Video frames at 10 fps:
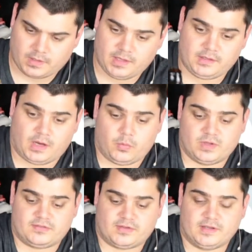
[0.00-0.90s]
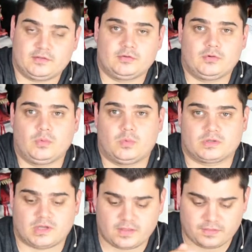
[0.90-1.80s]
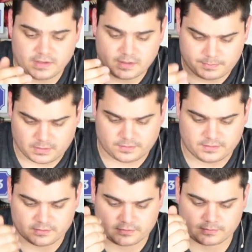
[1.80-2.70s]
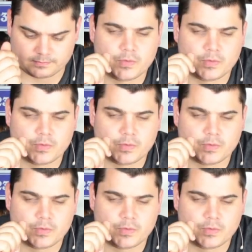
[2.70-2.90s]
And I will say to you what I think about this